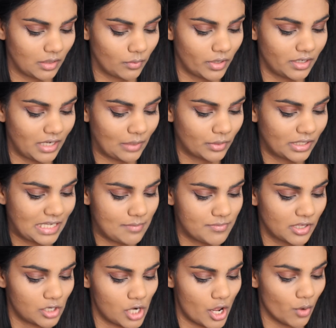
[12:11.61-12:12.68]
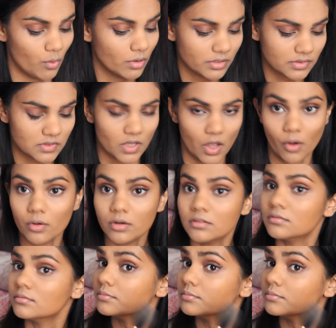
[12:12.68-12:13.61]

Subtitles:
I want to keep the glow, so